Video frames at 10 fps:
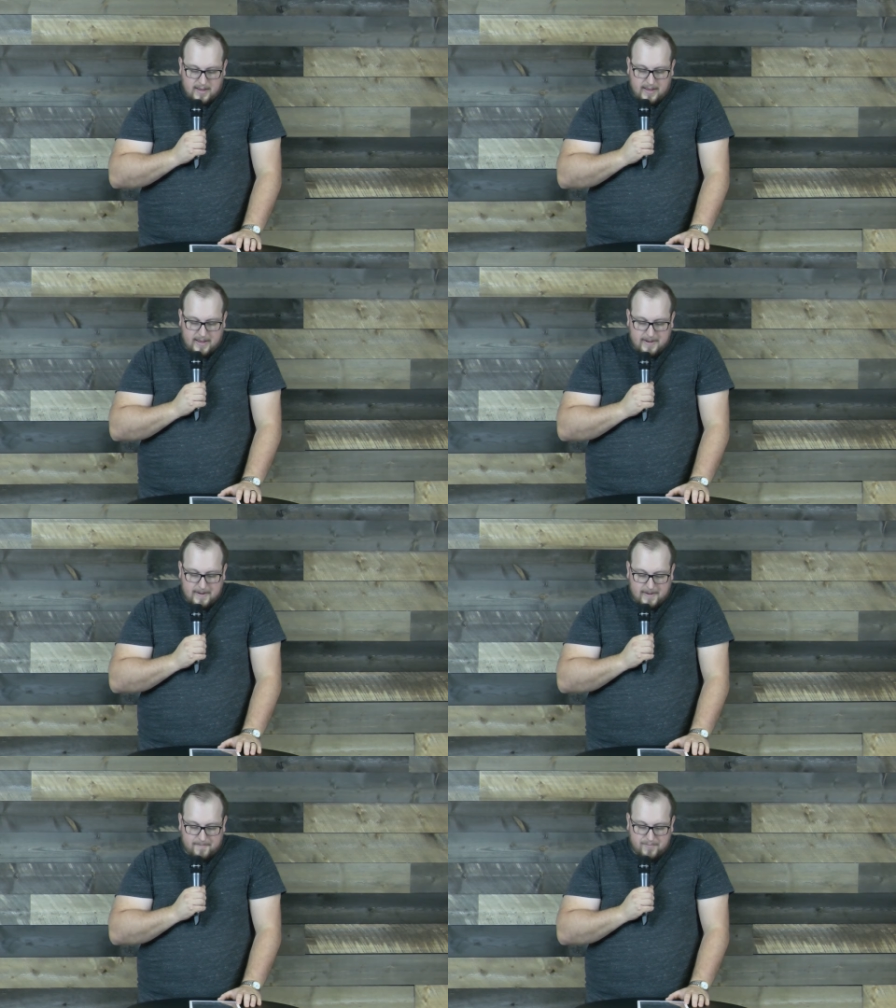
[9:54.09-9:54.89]
And
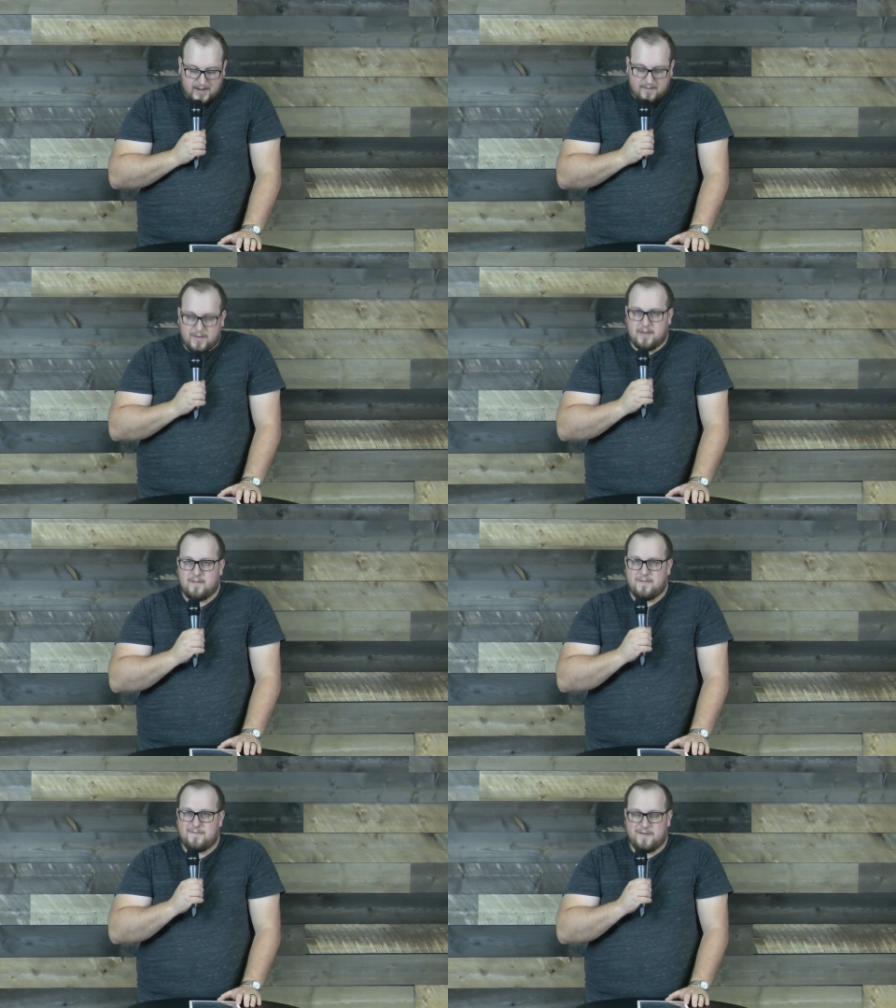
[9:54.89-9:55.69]
it can be
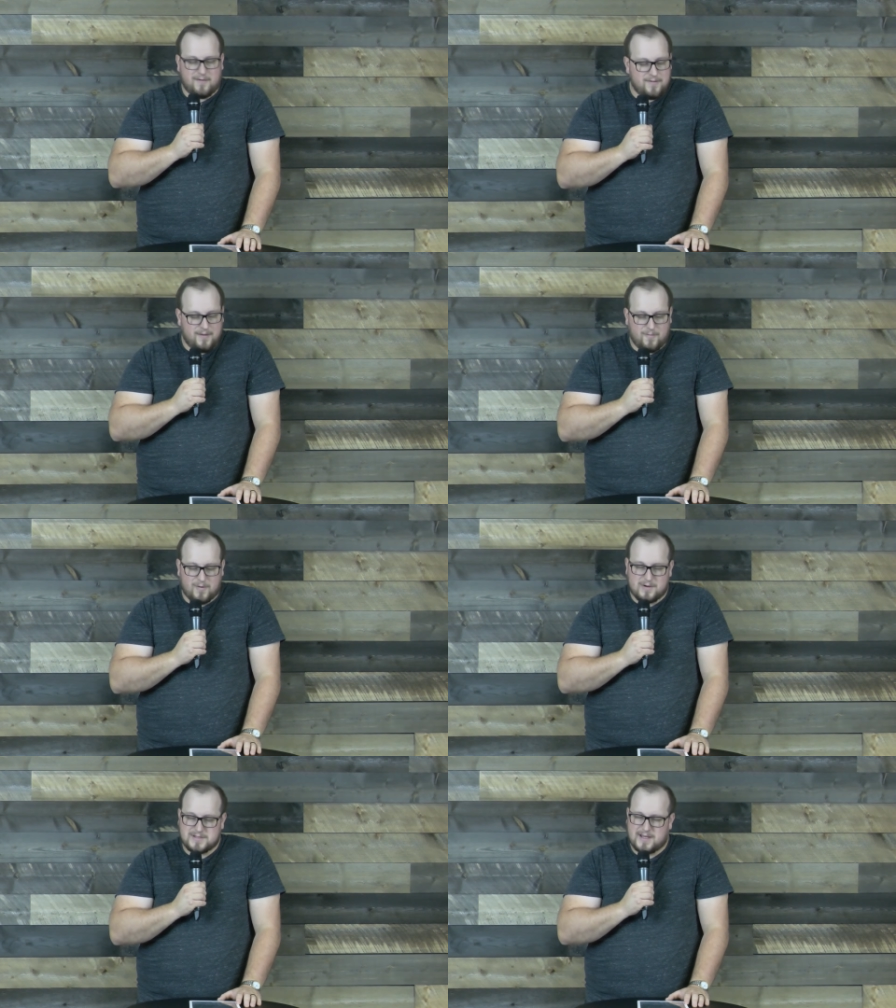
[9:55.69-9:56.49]
filthy
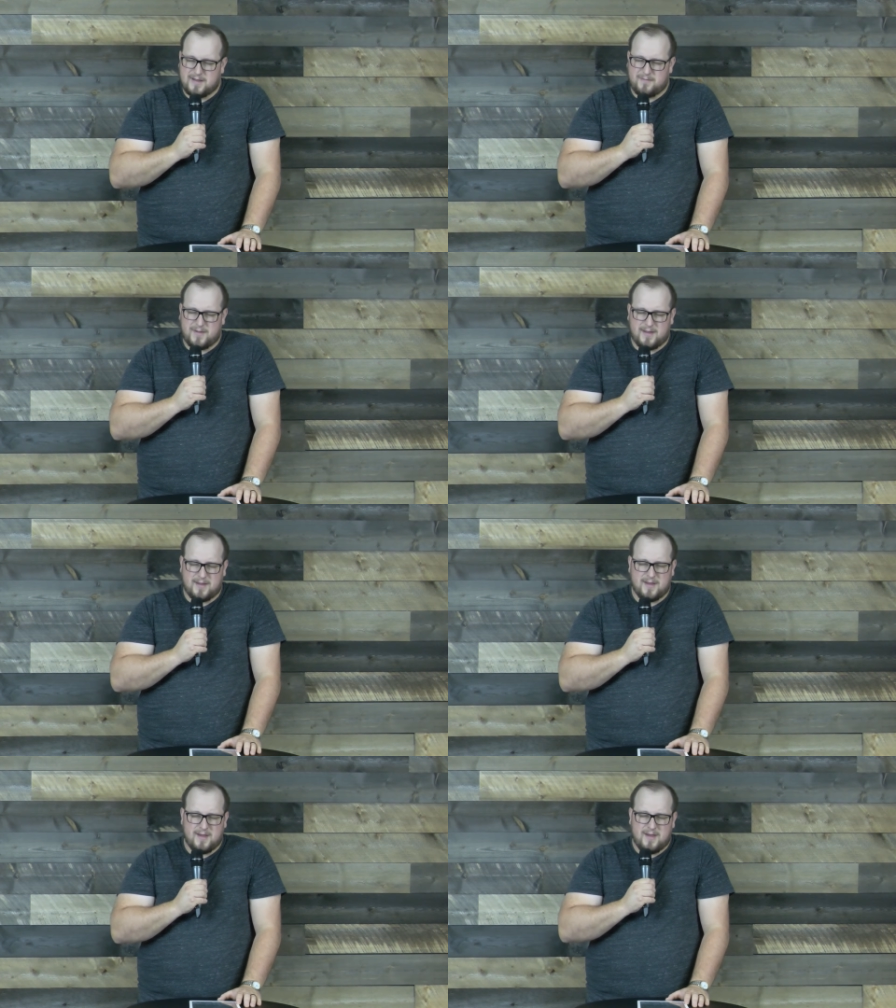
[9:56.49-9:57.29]
words. It can be
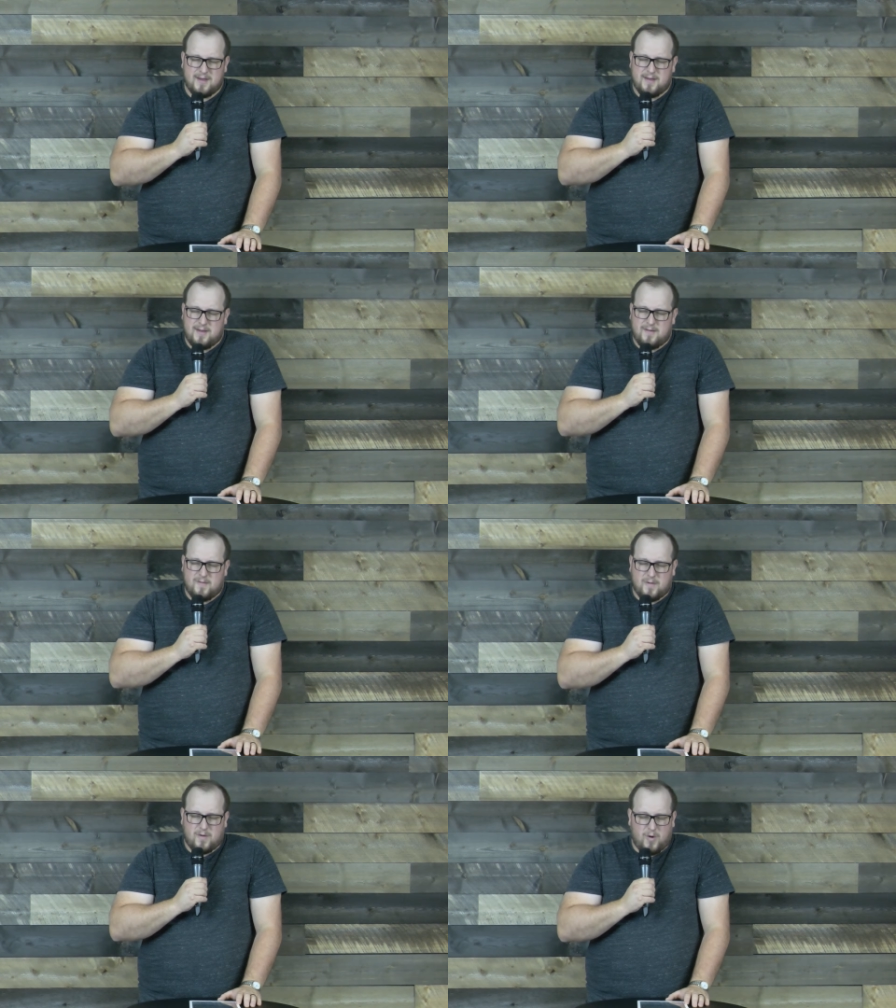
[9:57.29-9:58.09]

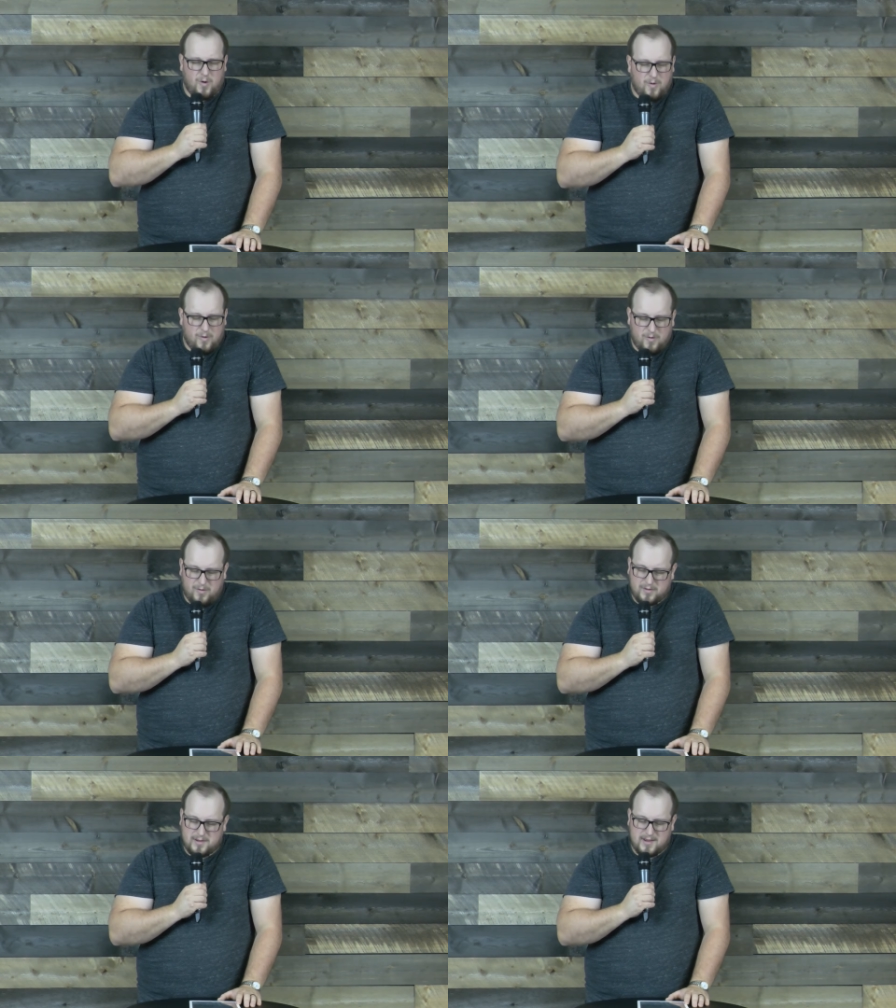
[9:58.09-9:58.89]

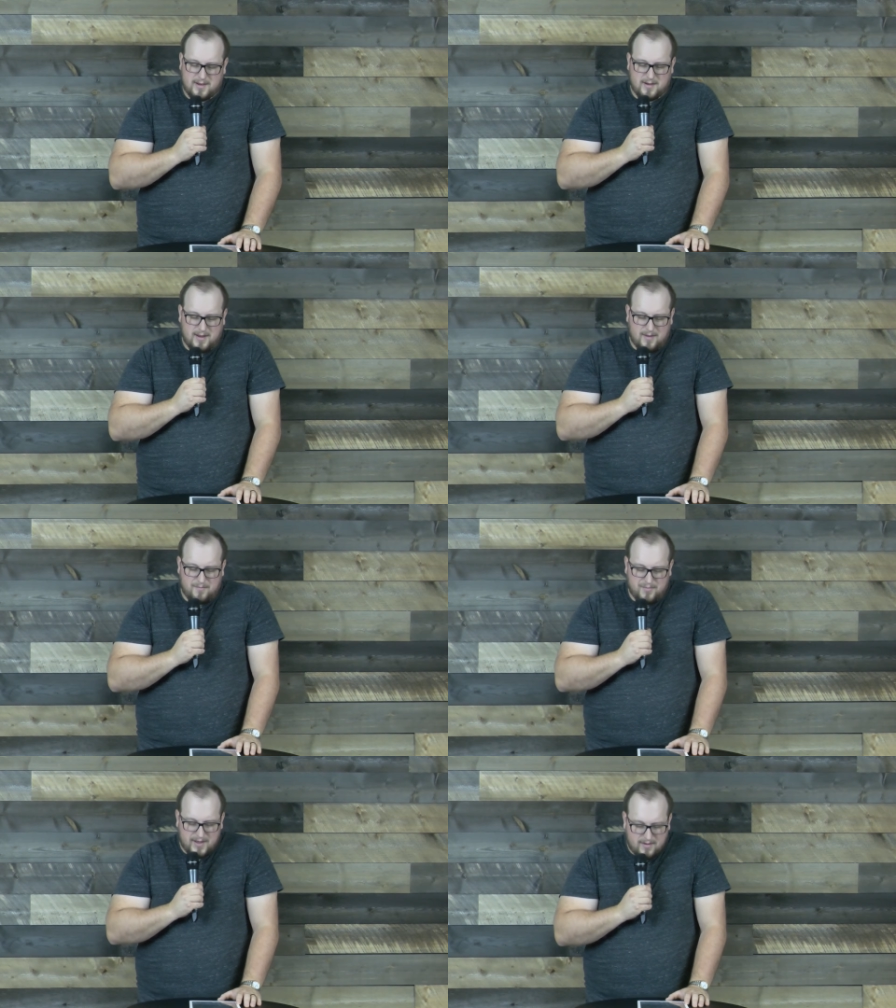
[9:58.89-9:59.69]
cold
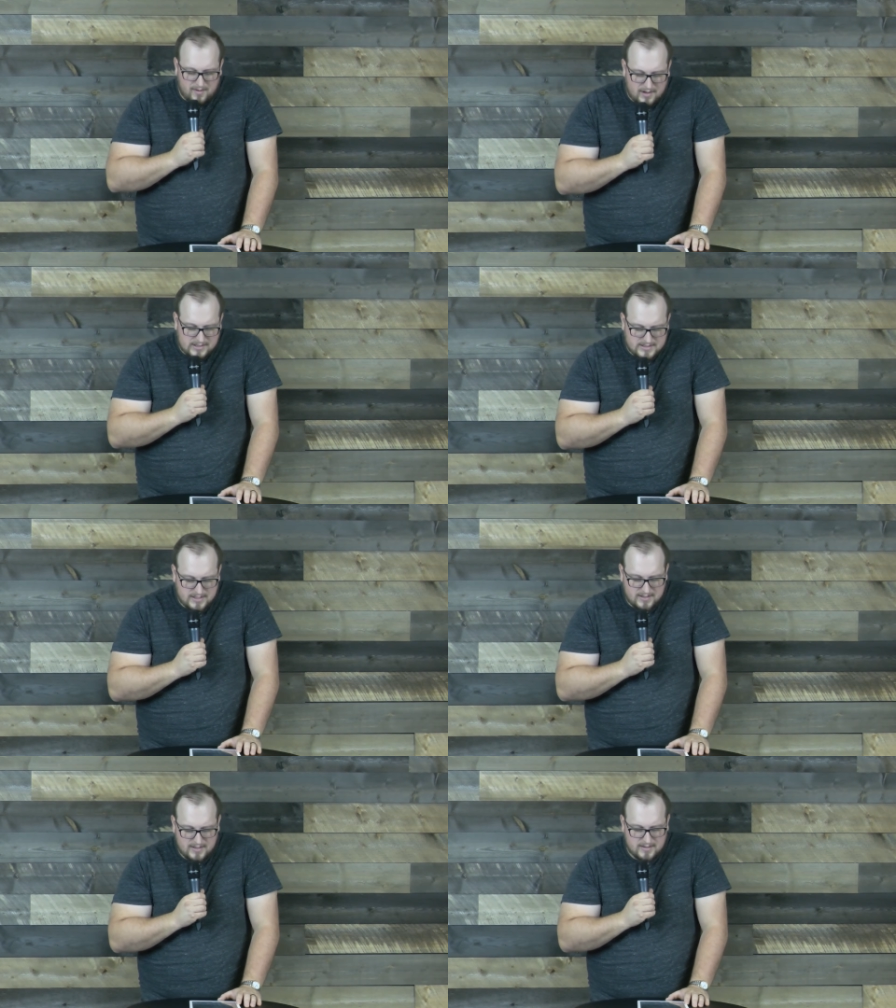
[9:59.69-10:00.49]
and bitterness
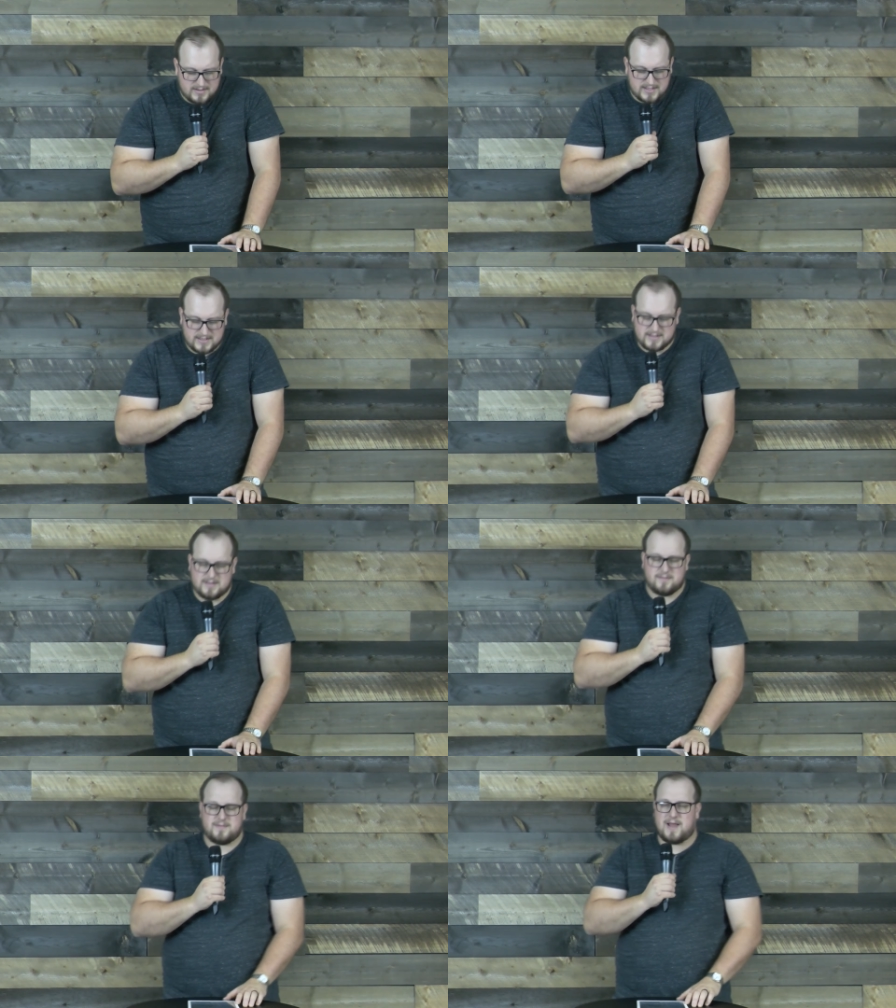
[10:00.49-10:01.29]
and
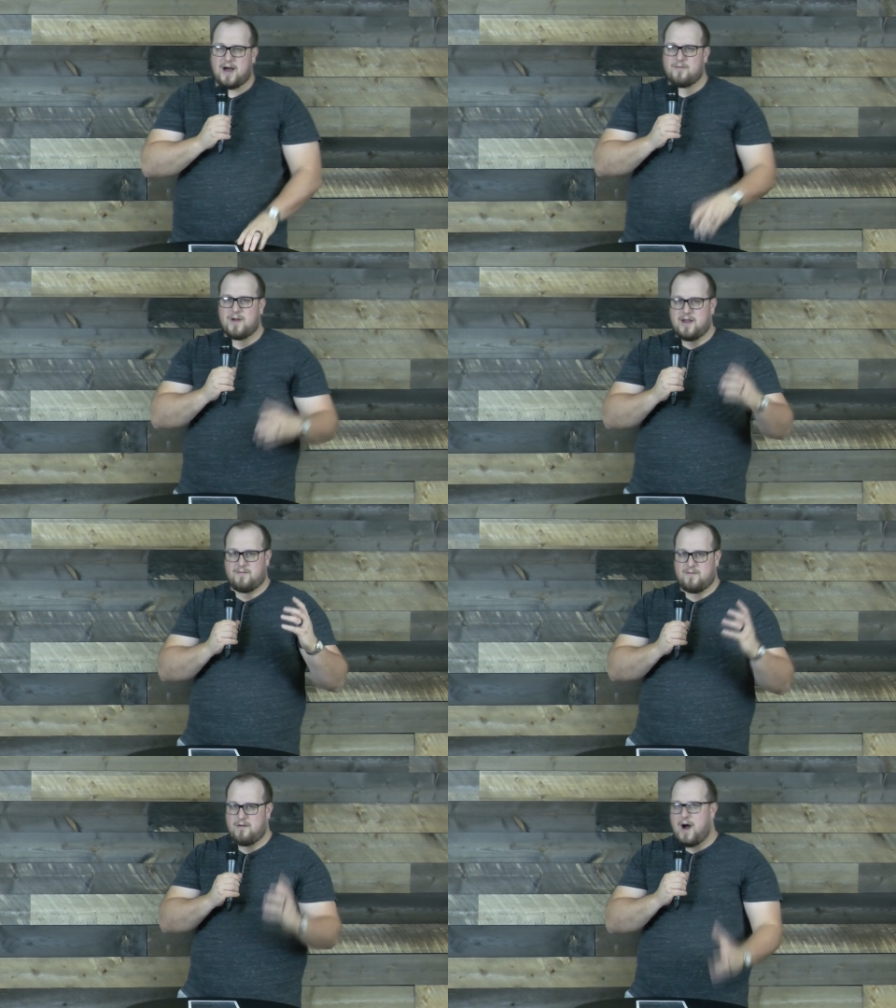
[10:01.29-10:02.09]
just downright
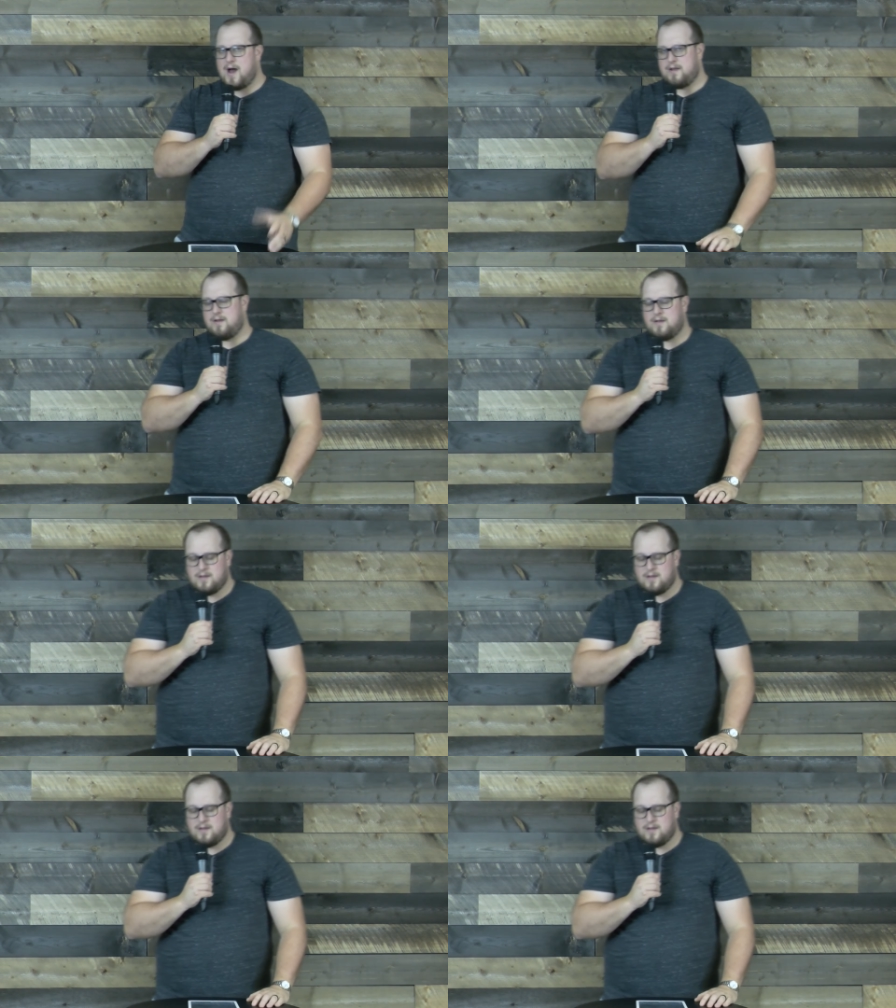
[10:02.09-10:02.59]
rotten.